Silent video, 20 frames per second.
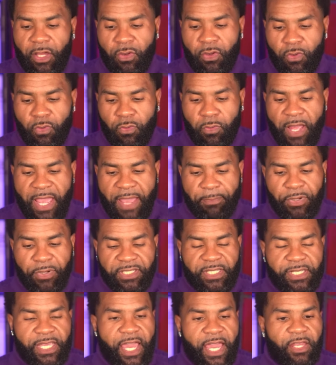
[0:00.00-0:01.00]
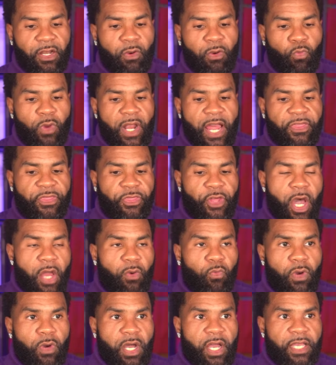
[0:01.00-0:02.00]
who put together what I
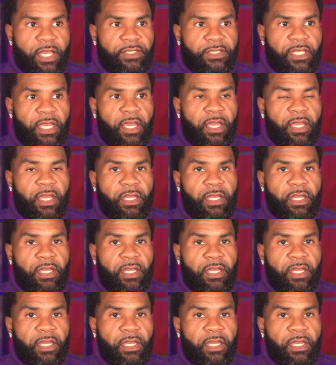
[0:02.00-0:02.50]
thought was